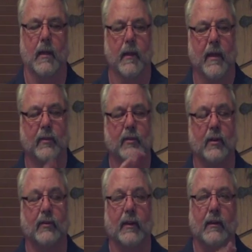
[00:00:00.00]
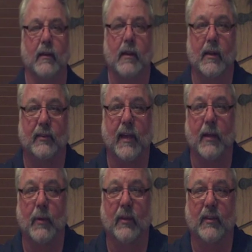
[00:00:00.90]
and that's going to sit
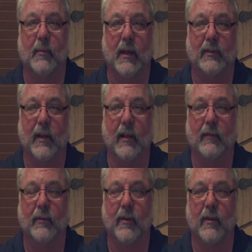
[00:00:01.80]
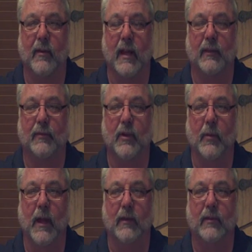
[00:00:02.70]
sideways in my cellar for the next
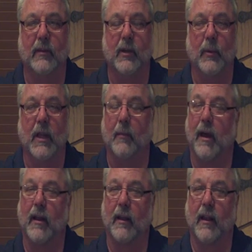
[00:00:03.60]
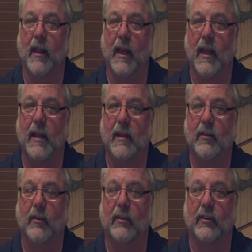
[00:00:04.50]
few weeks until we come out again and
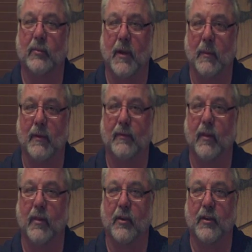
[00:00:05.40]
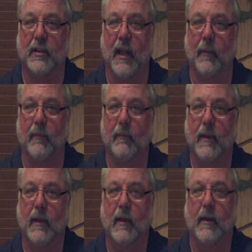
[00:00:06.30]
do this experiment for the 3rd time.
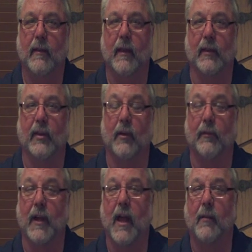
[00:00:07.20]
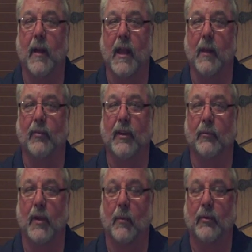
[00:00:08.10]
That's all for now. My name's
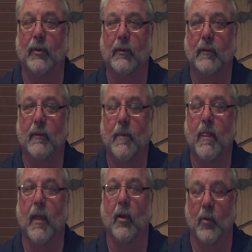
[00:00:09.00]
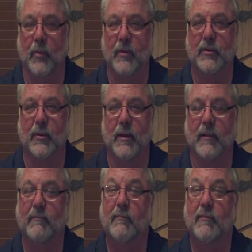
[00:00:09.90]
Tim Robertson. Hope you enjoyed it.